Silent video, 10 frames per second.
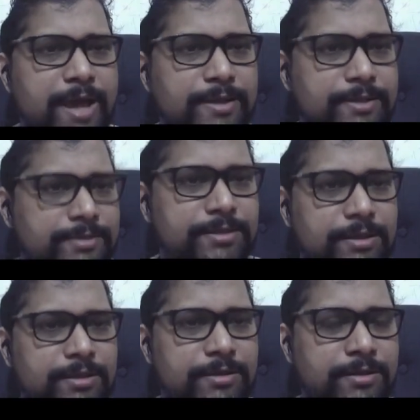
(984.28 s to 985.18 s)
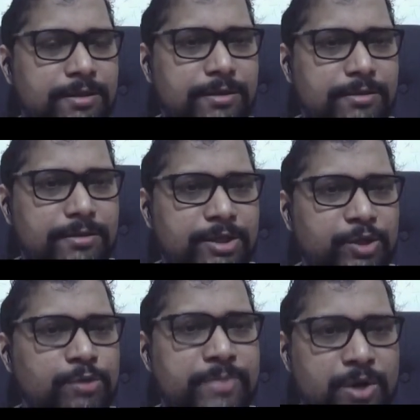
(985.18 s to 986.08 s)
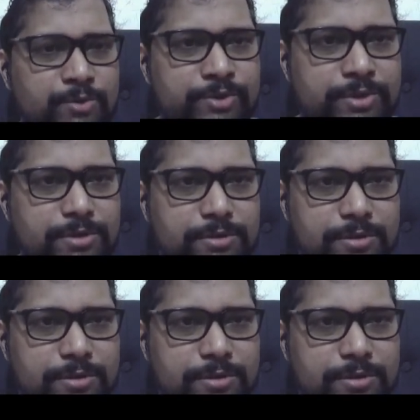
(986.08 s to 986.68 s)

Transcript: has a EO browser,